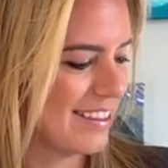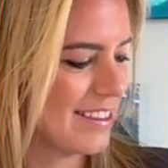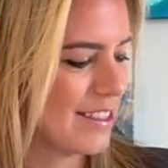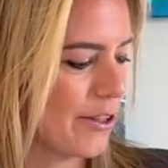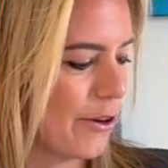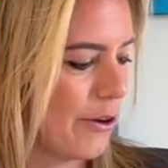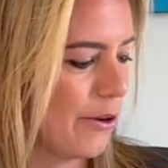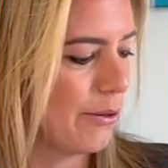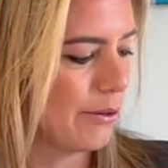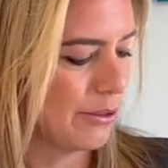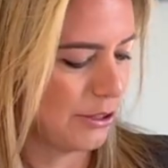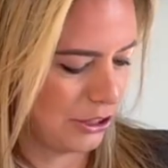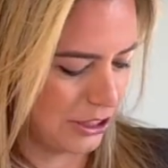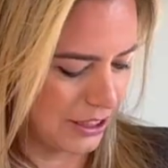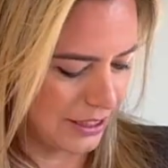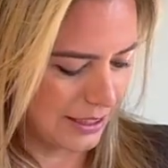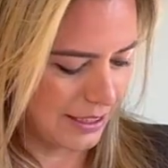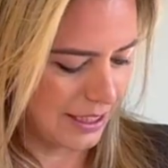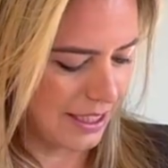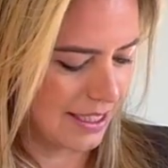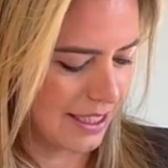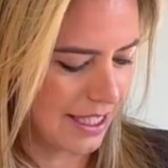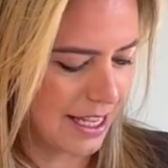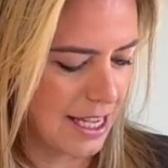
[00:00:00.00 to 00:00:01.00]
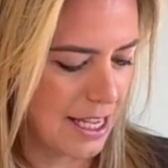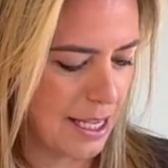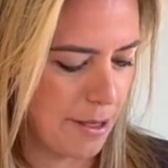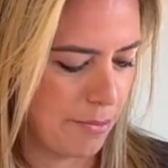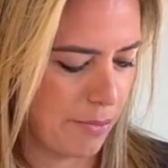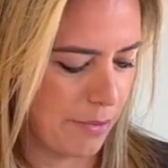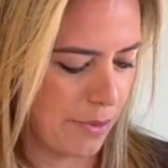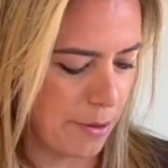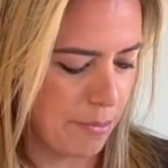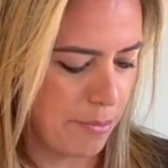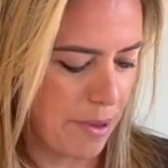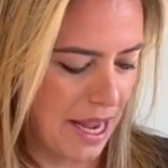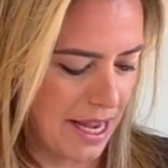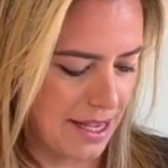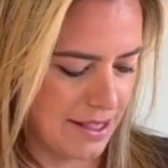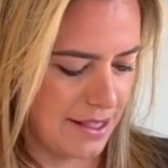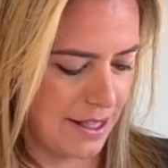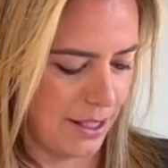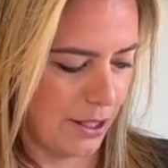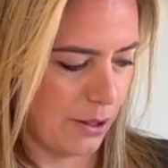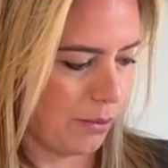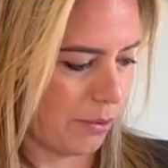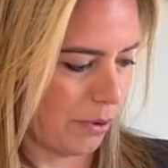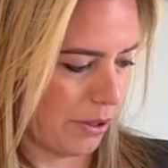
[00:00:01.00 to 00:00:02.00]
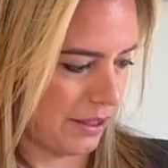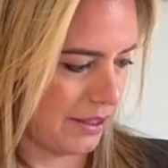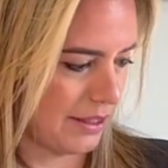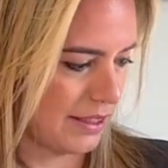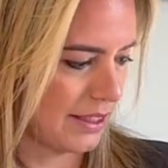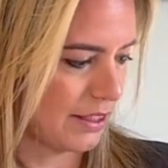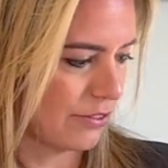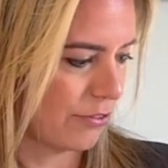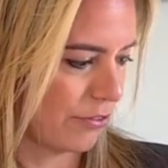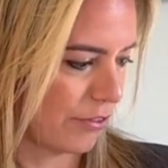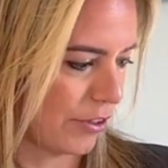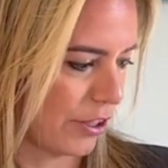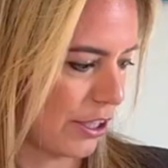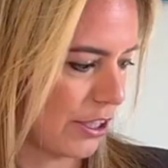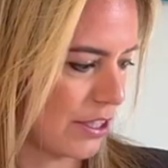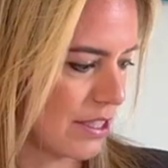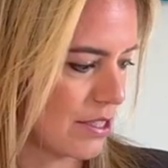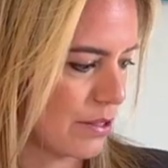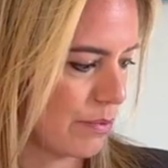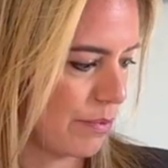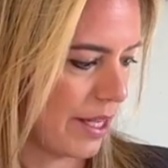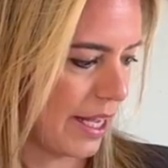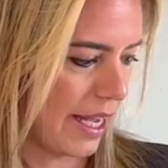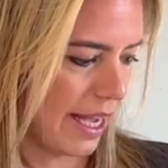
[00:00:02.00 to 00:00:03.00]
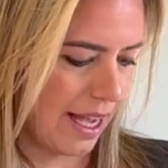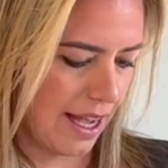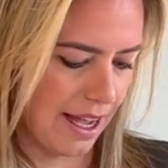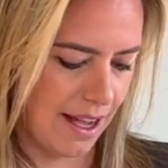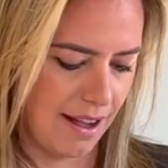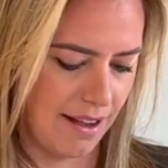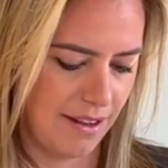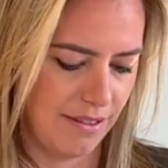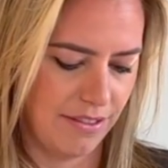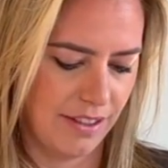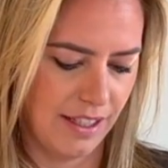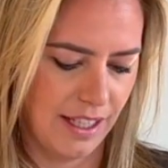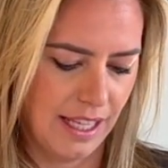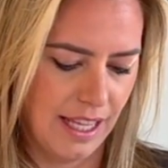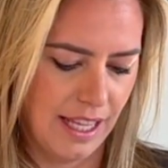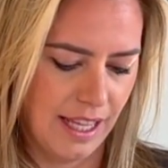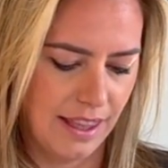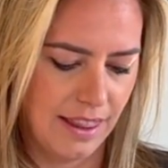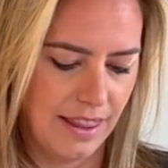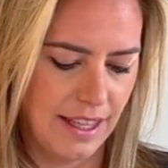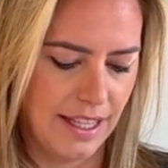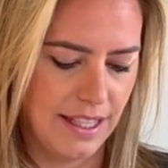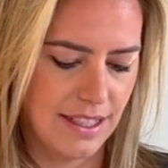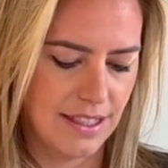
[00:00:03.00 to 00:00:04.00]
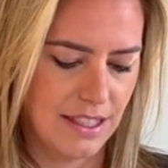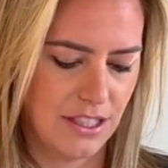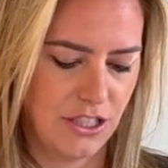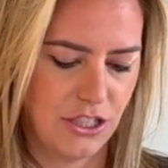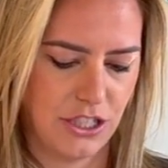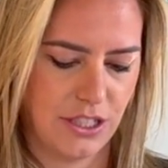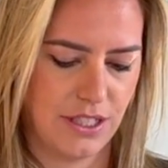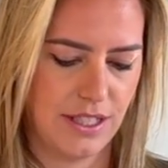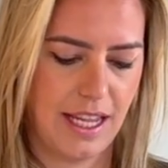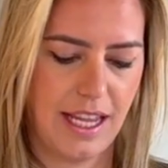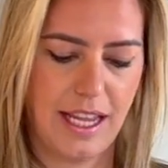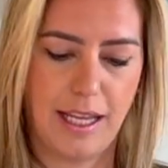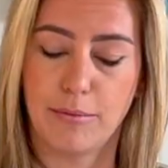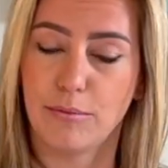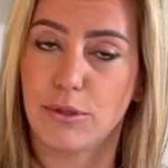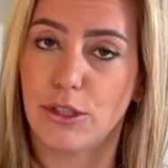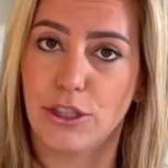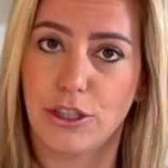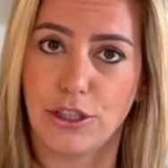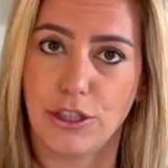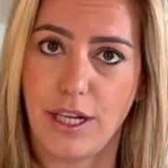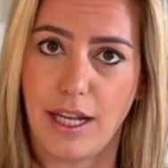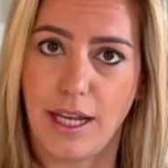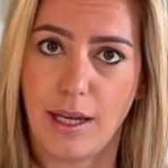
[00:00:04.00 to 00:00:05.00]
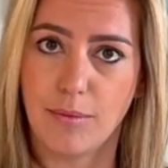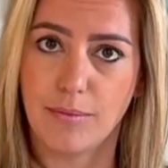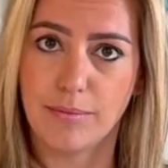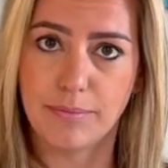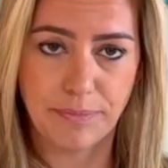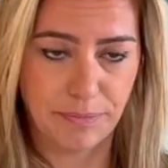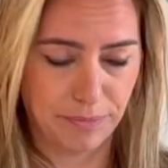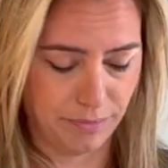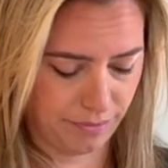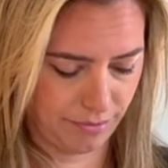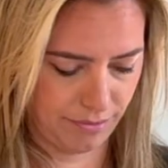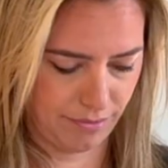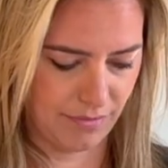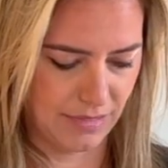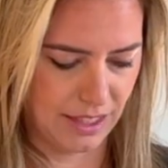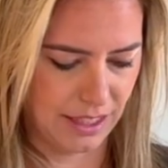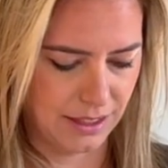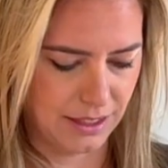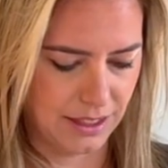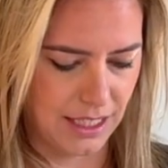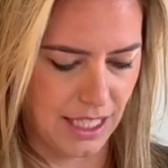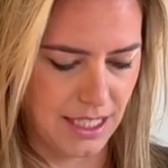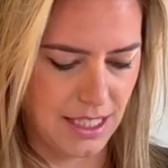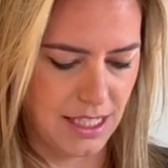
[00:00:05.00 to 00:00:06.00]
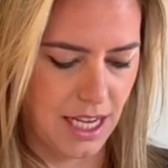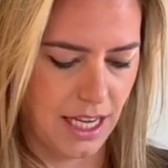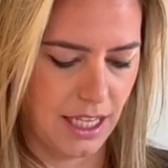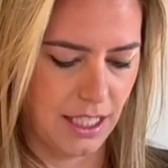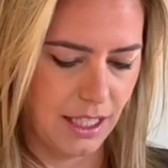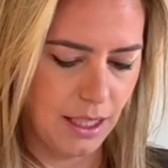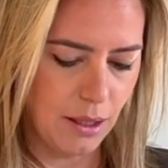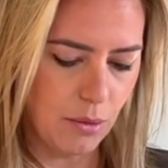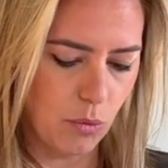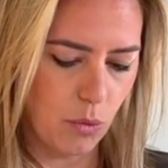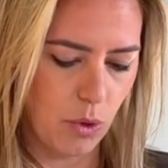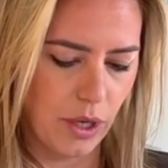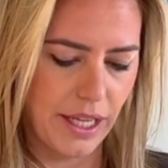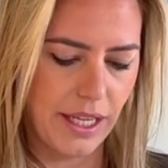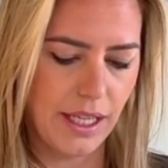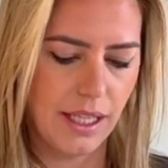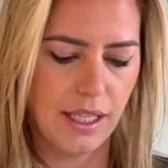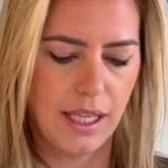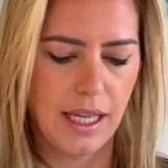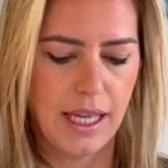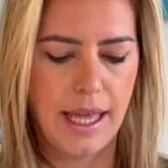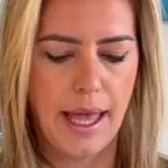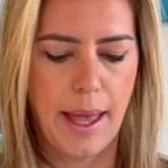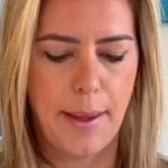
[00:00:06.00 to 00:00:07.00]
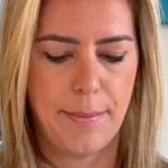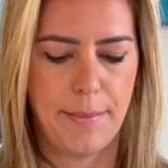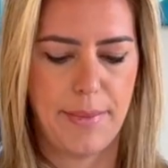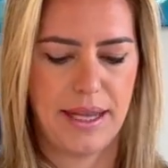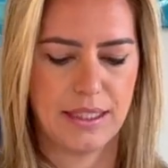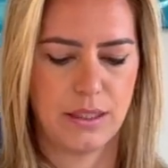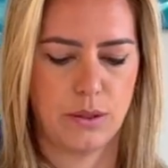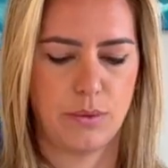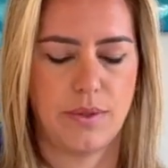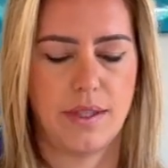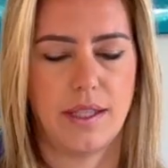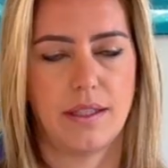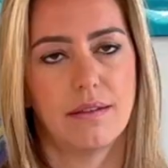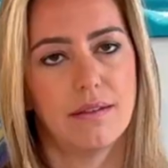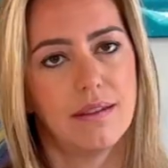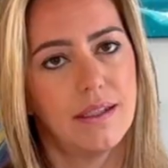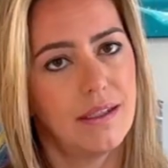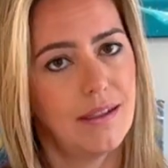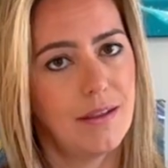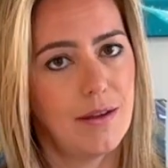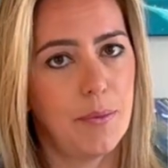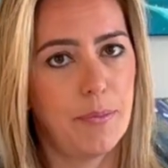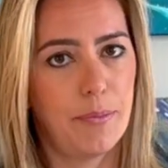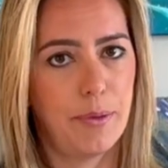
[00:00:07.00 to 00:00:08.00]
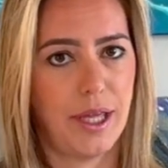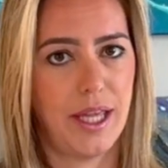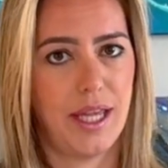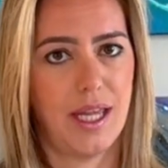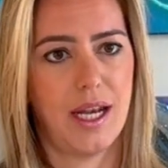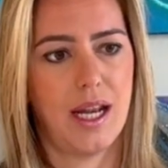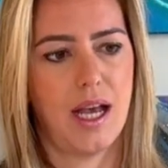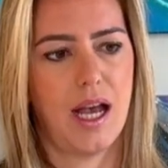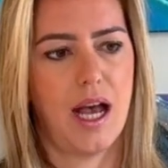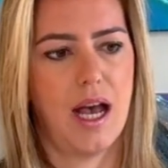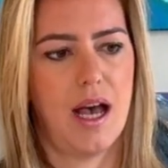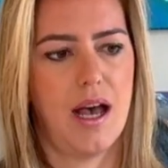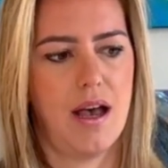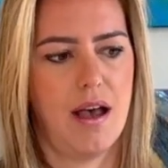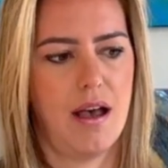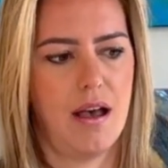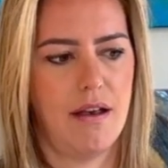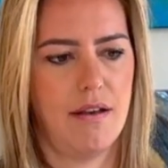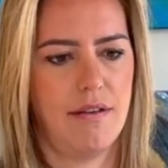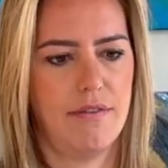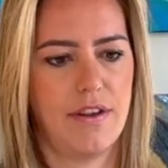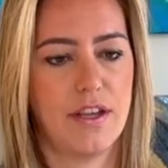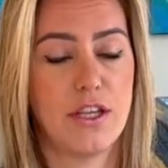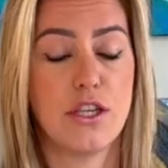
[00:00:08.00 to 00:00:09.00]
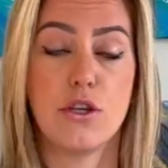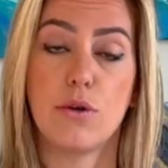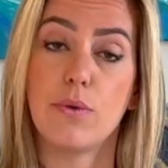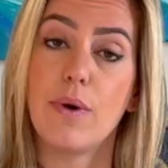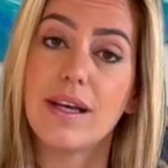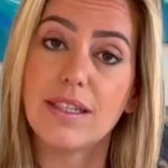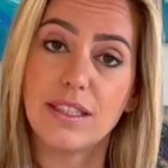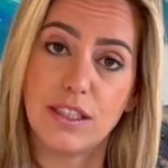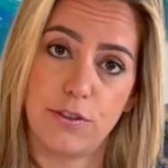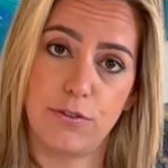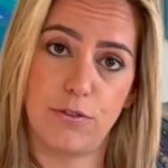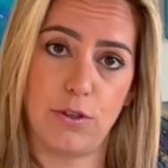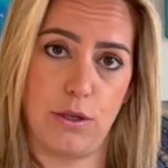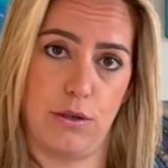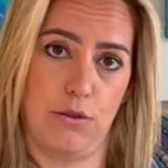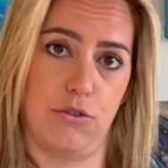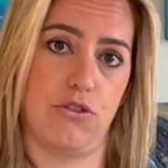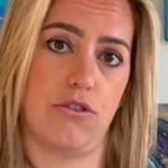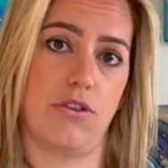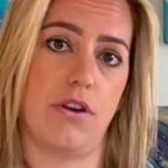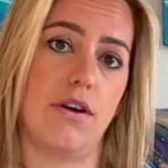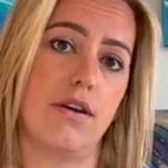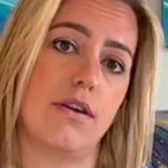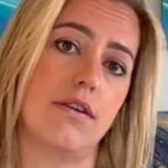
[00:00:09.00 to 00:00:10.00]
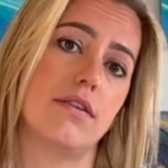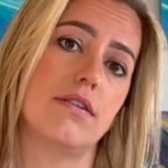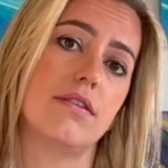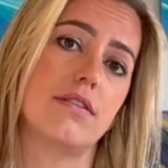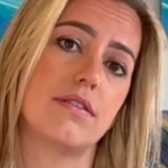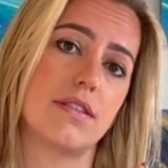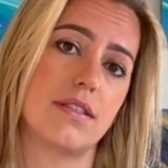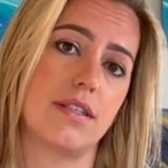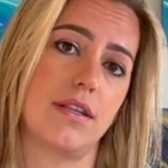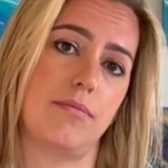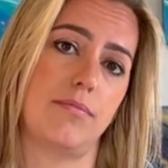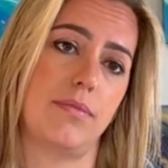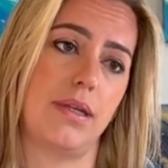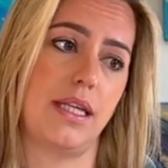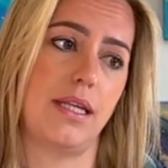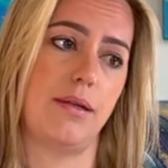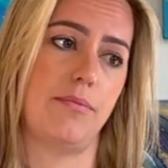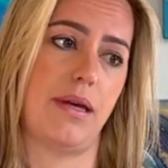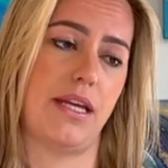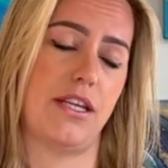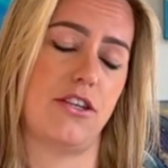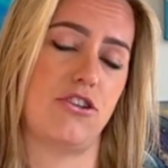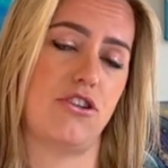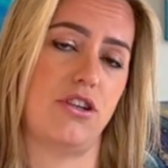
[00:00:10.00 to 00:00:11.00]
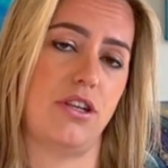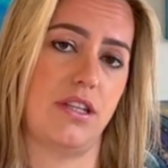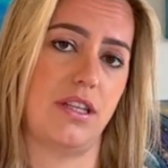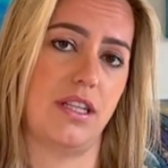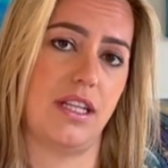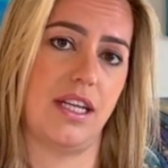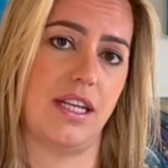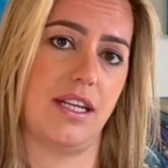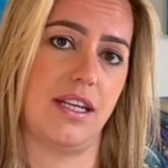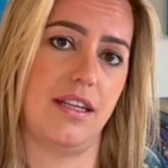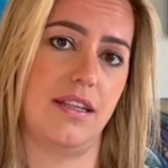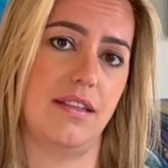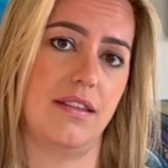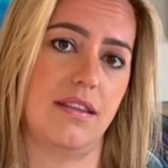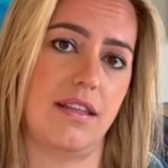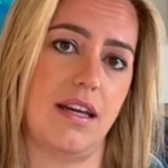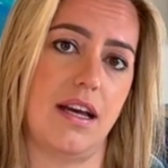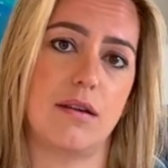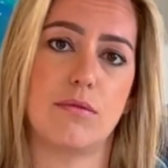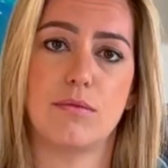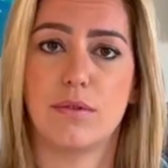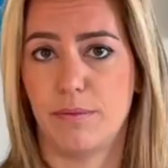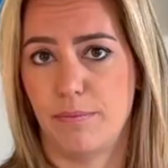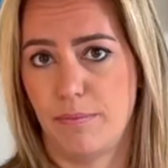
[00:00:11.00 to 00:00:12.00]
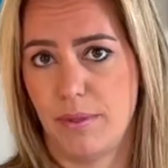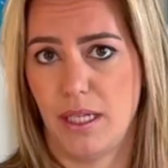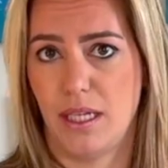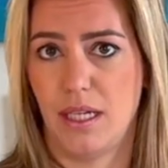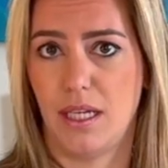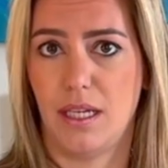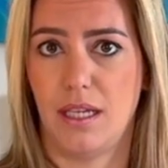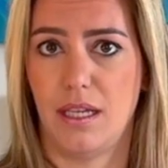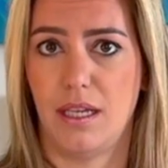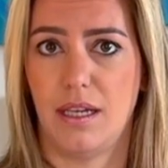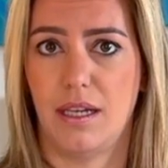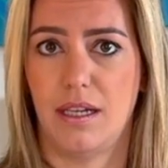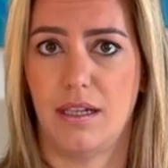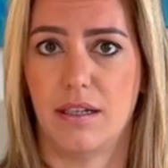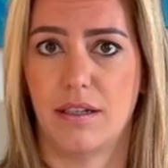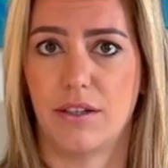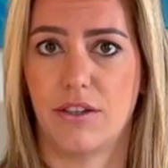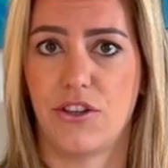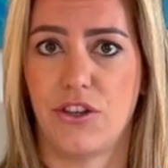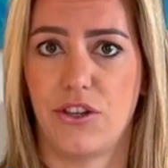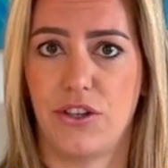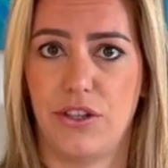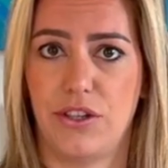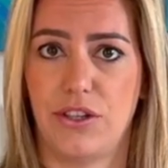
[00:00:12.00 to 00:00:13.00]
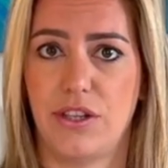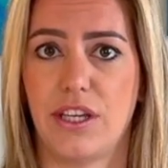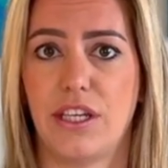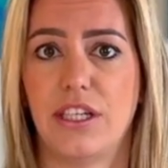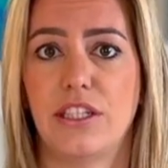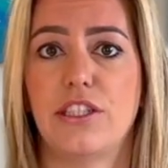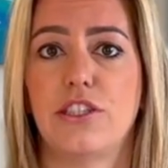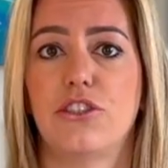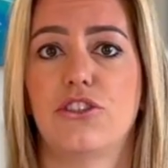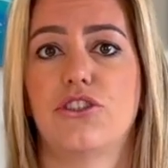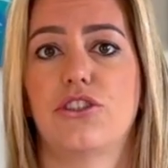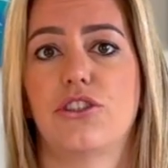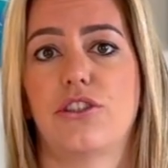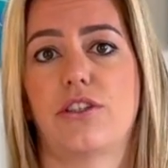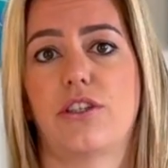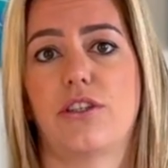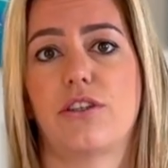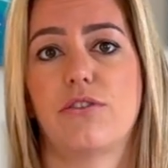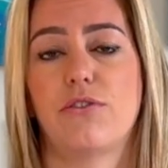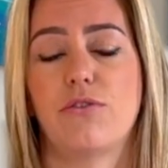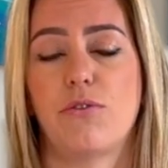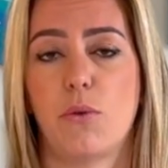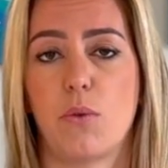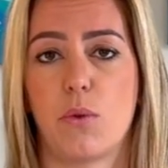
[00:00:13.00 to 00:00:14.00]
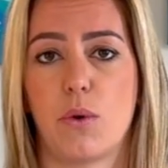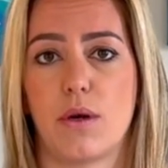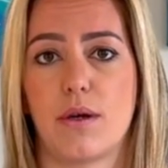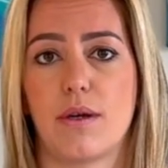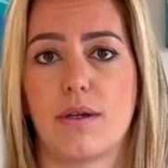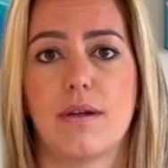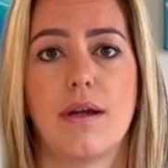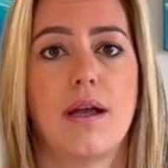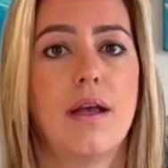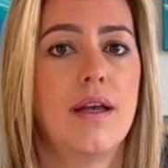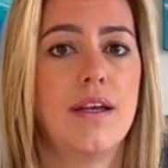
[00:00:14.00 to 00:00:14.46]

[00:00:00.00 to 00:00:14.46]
So just to keep the basic ones first, we have this just Amsterdam titanium white mixed with a little bit of US Floetrol. Somebody mentioned that that would be a good conditioner for